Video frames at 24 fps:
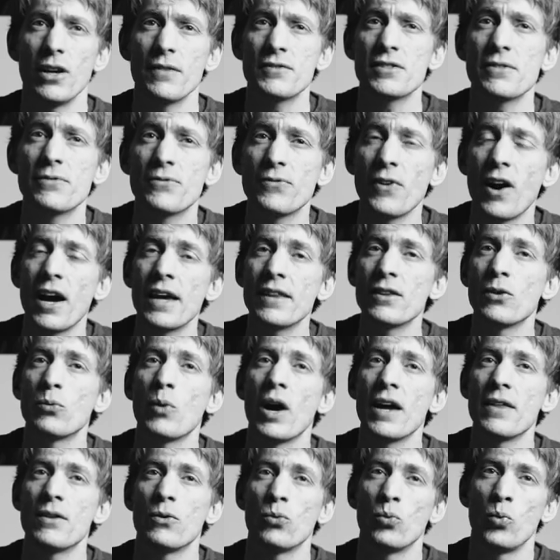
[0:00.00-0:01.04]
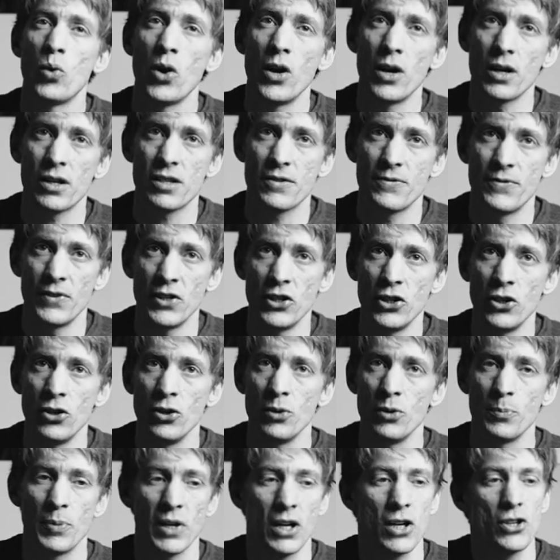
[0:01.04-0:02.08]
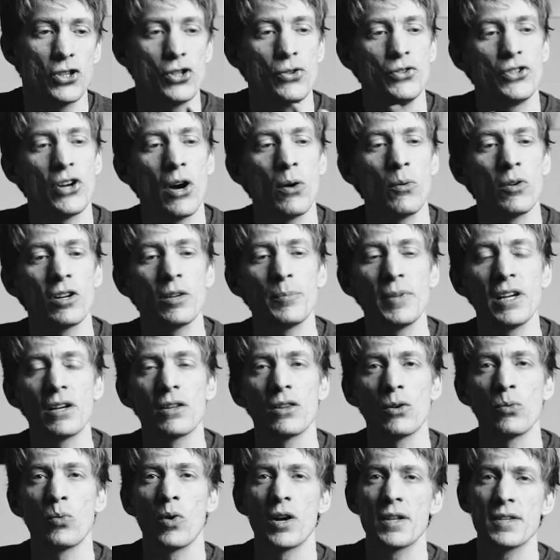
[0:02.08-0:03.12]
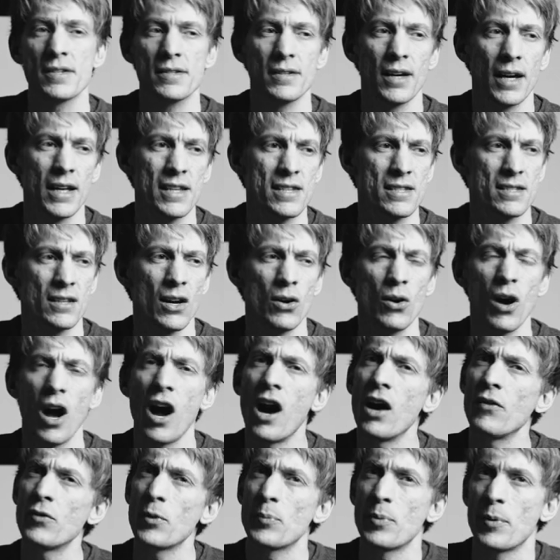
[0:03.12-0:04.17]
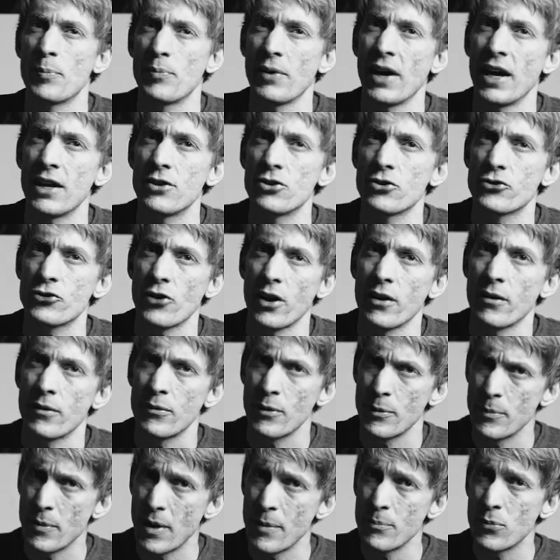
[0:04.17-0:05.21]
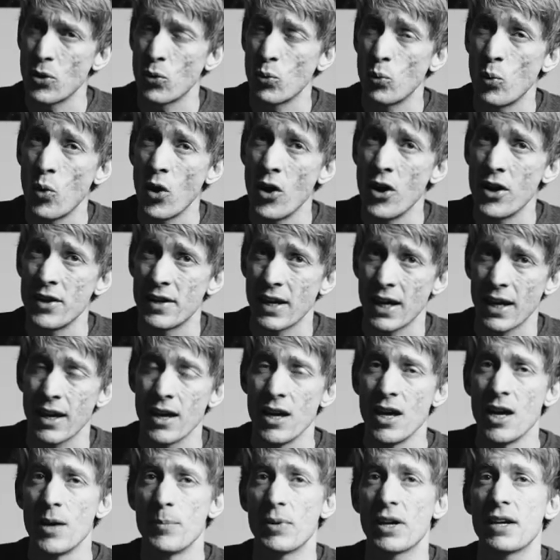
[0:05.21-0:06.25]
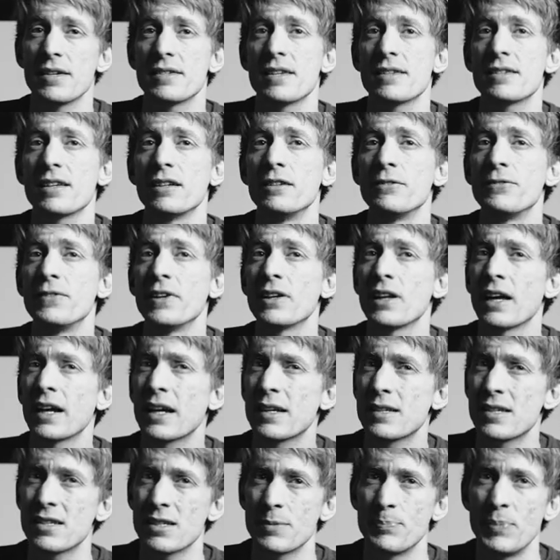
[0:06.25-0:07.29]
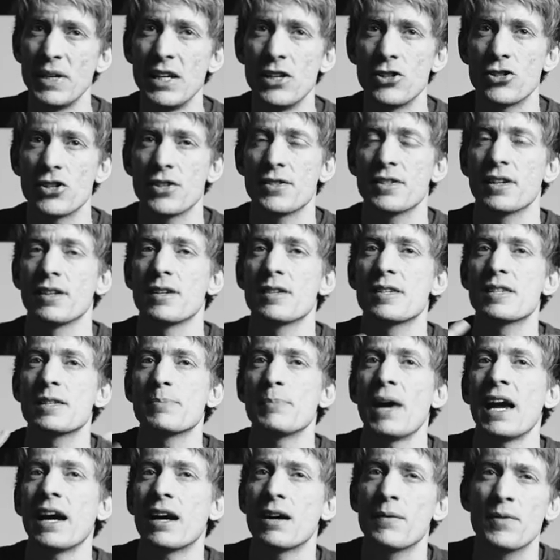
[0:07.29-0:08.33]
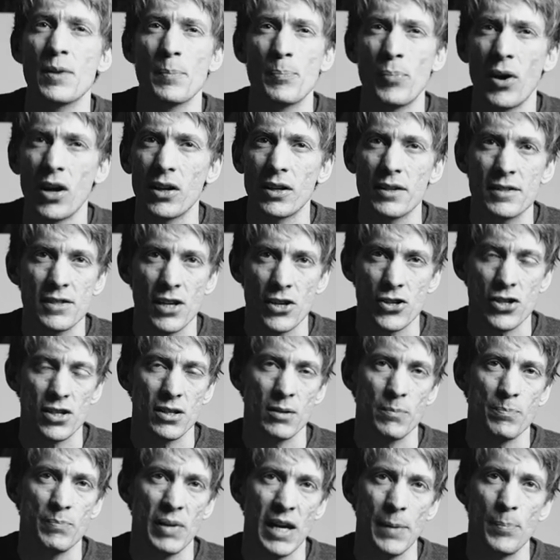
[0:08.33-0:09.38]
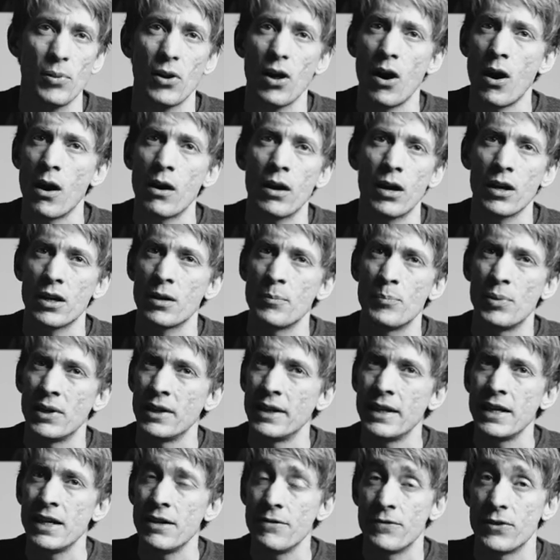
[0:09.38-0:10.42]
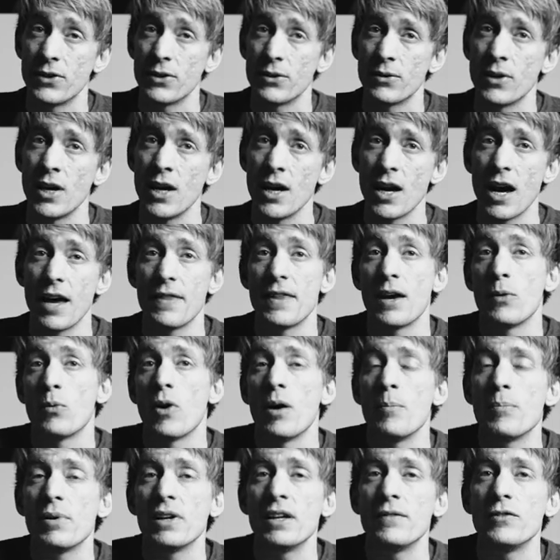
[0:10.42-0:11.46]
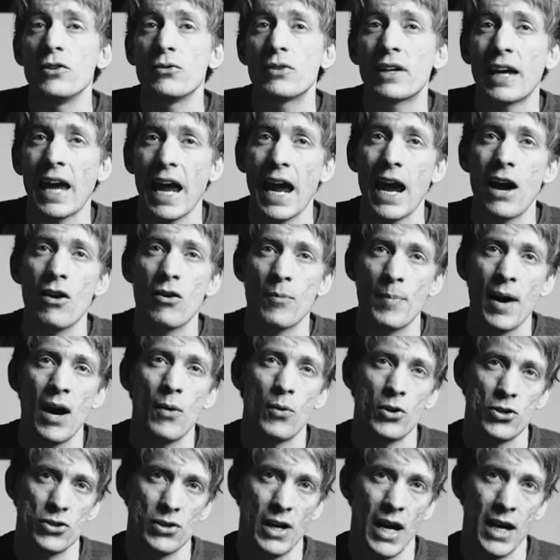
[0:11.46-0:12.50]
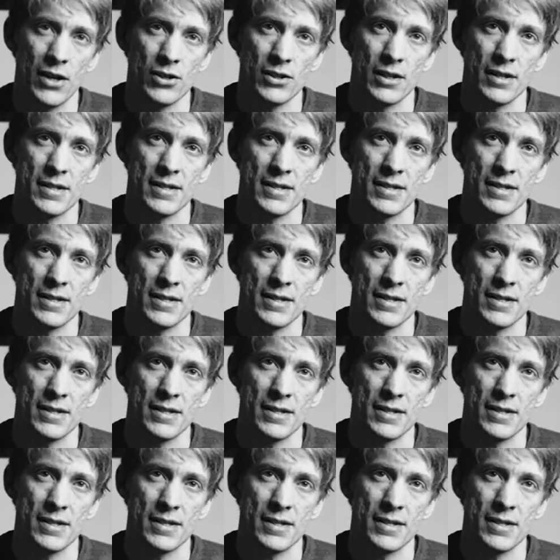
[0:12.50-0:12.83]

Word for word: You have to find the way that works for you, because you don't want to be on the one side so over prepared you're trying to remember wording, because it's going to feel like a speech. It's going to smack of the politician and people aren't going to believe you, and they won't believe you care about what you're actually